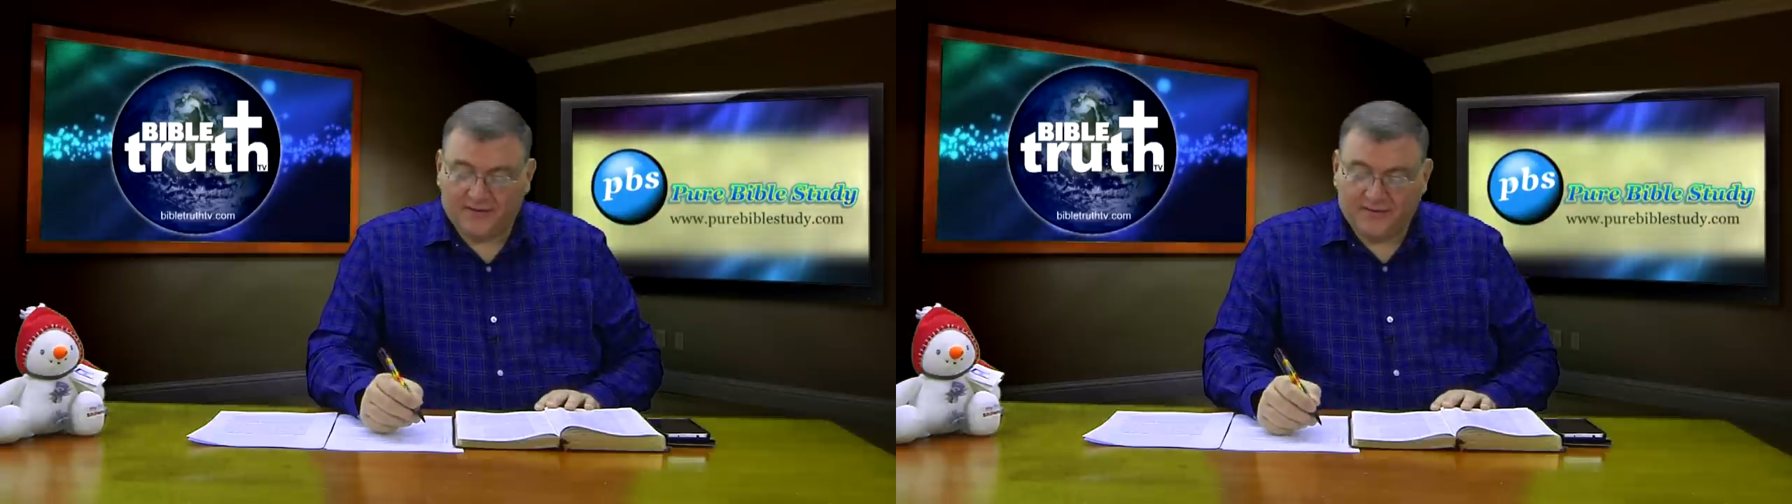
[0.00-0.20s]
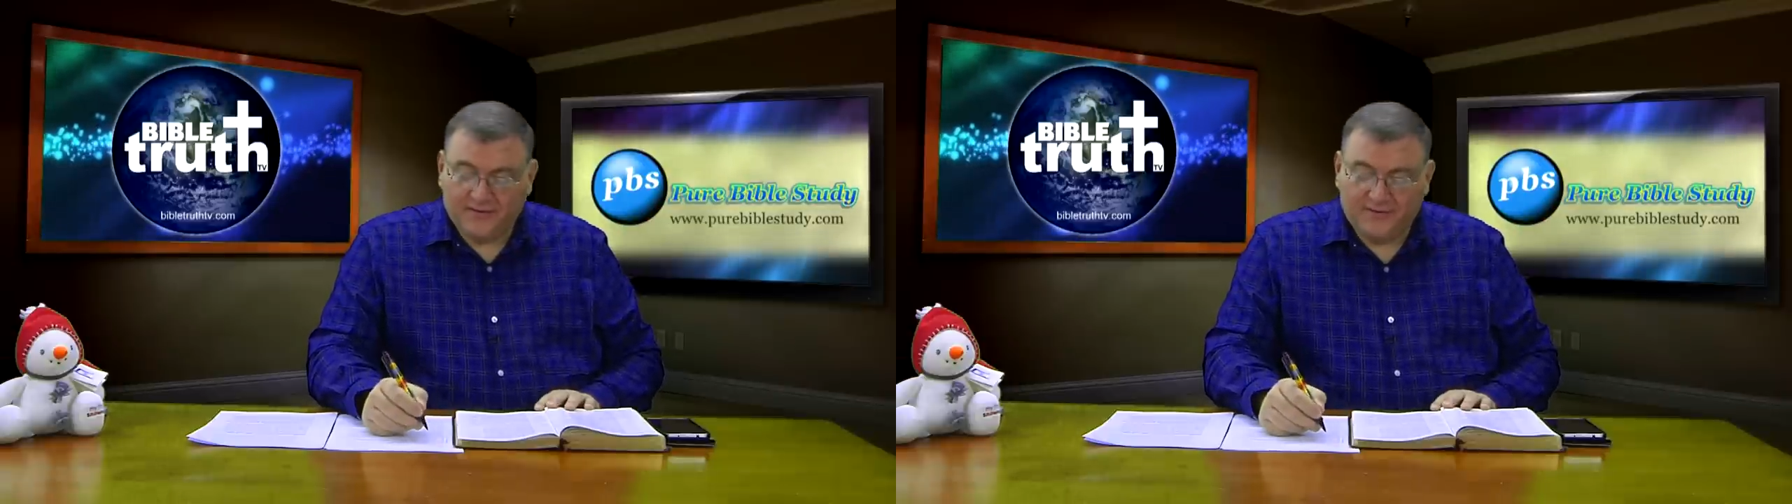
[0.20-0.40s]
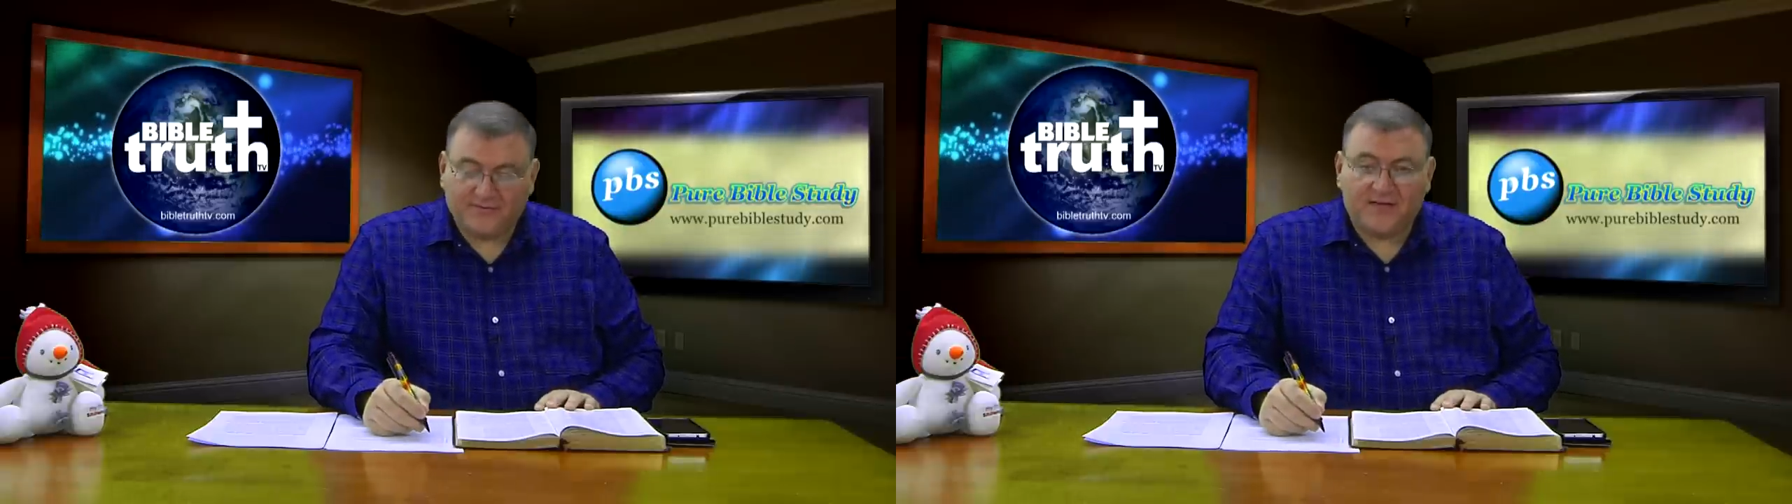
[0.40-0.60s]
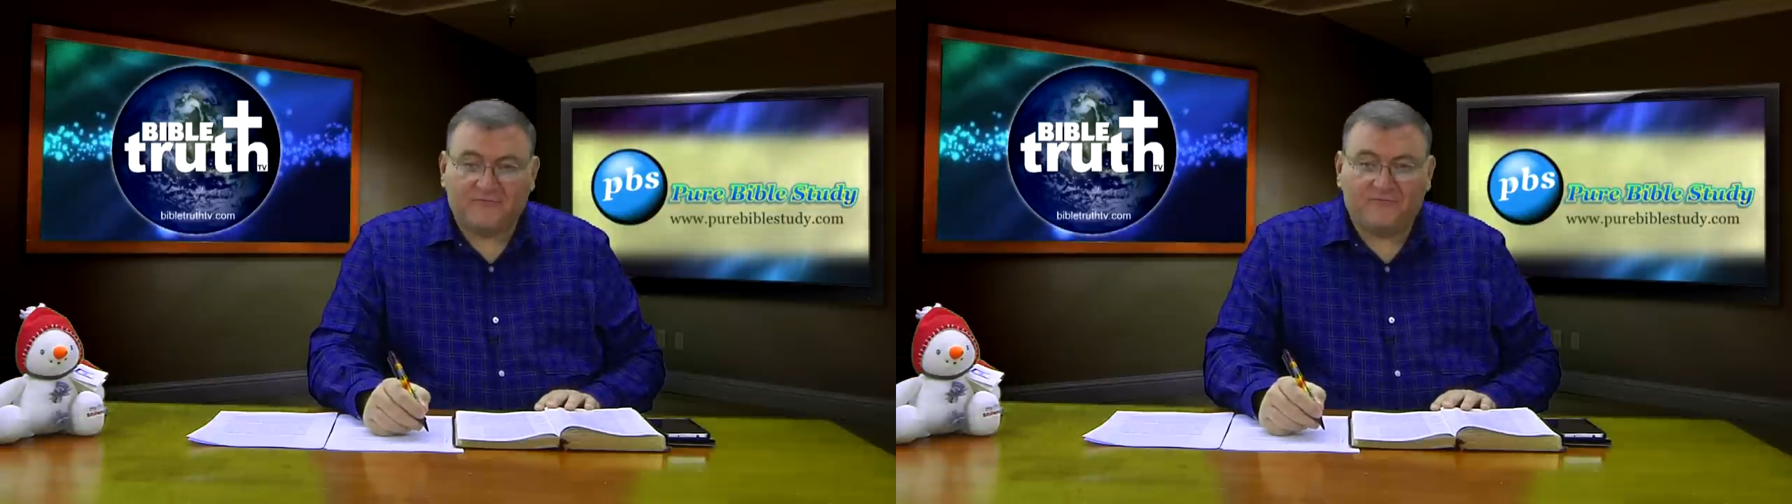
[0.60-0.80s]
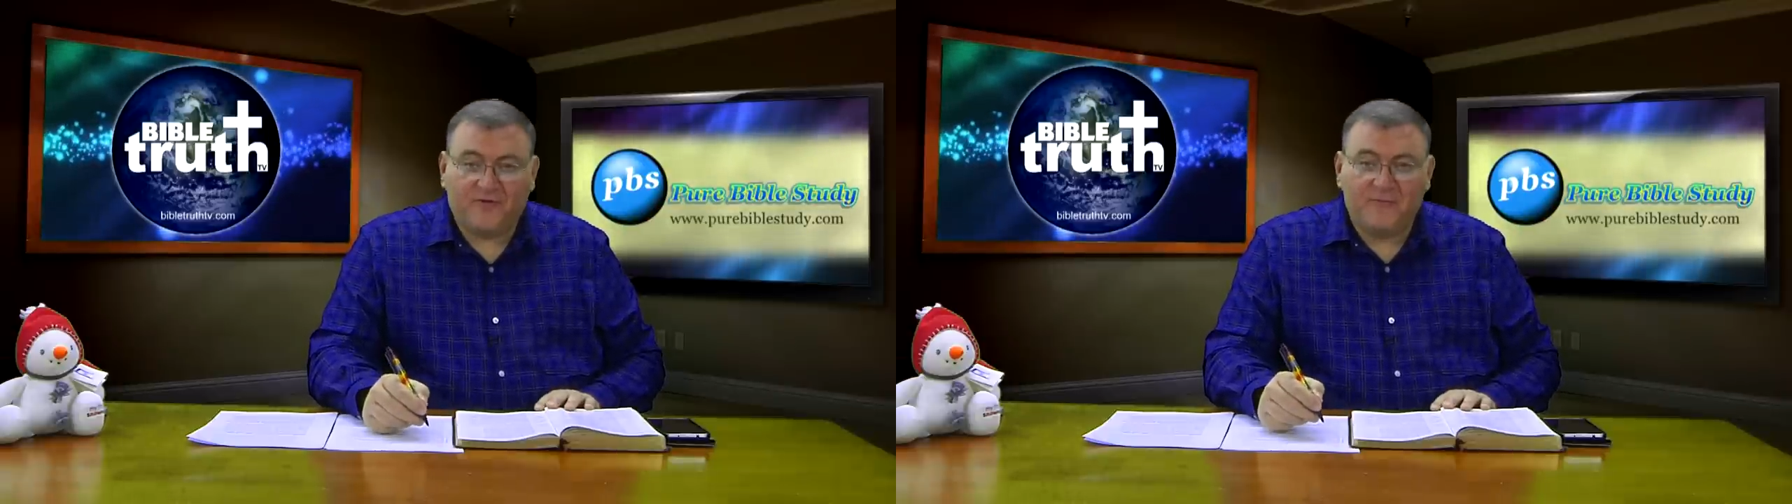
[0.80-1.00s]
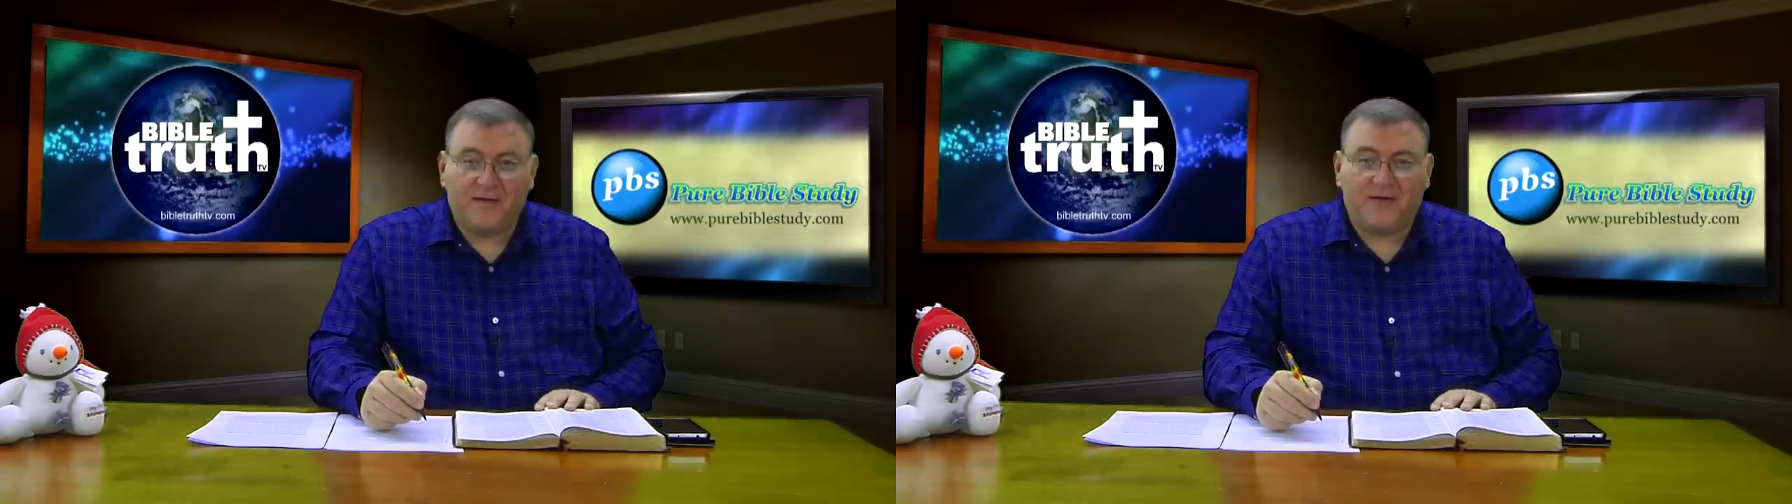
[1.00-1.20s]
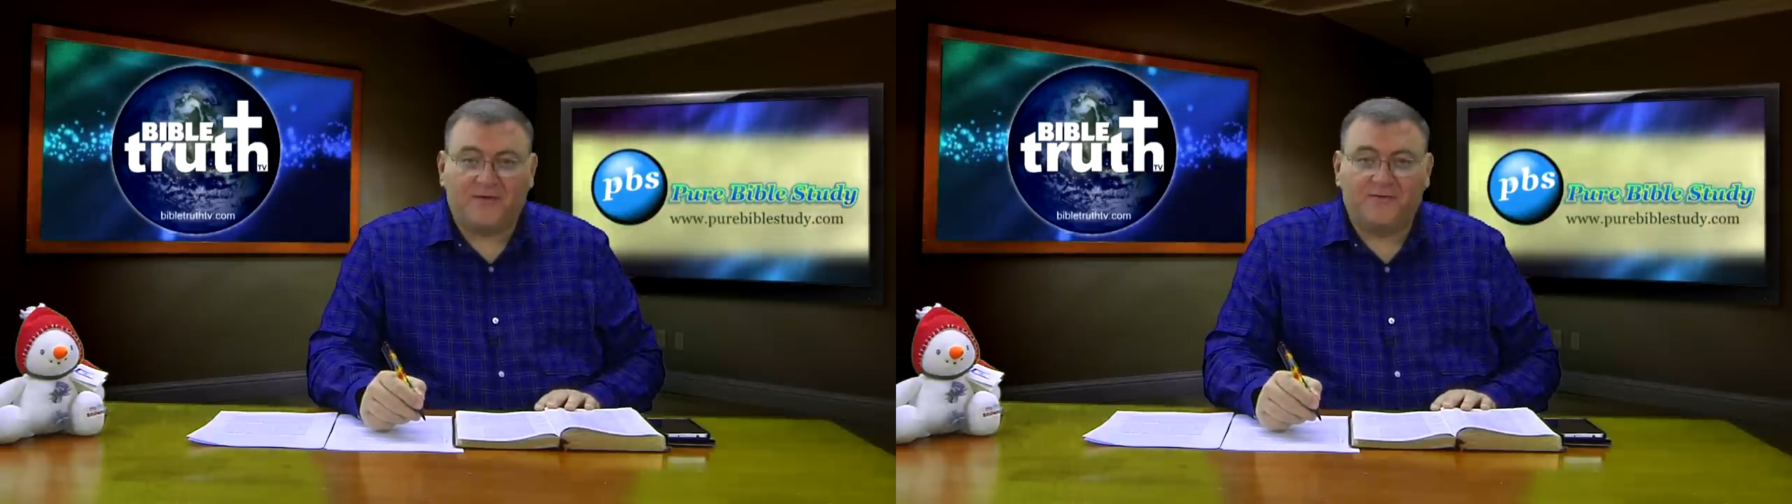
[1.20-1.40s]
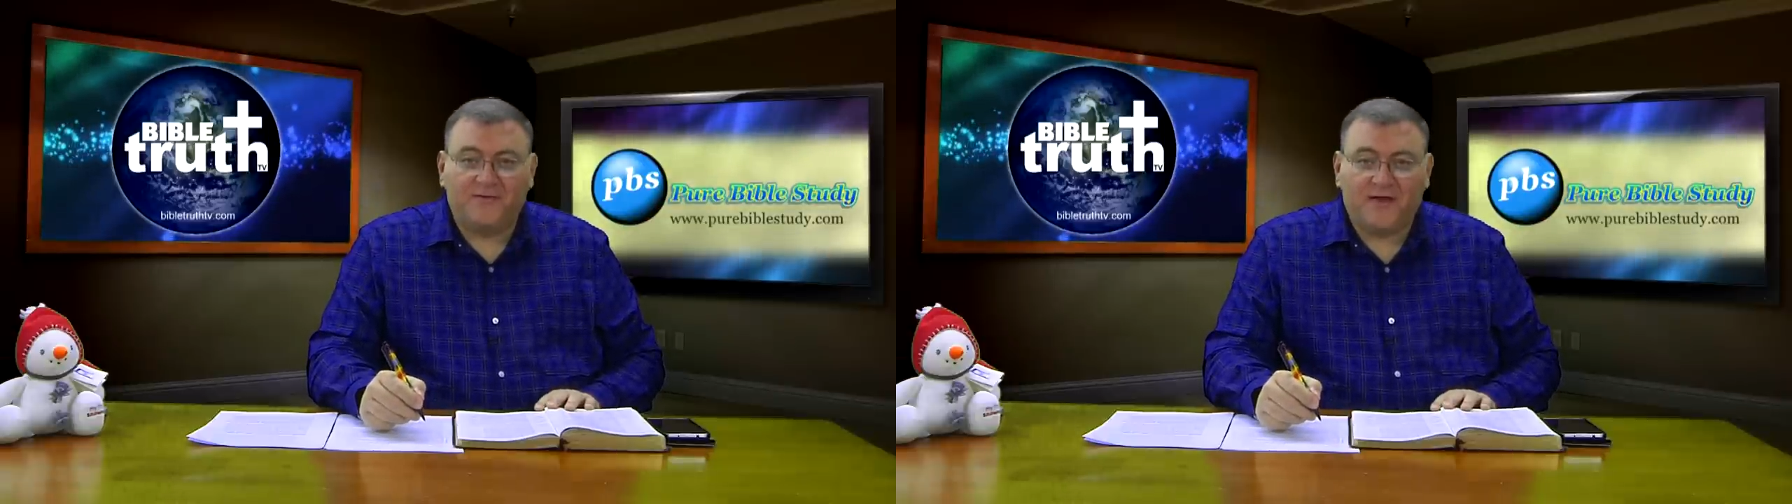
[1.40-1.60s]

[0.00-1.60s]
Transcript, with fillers: It looks like female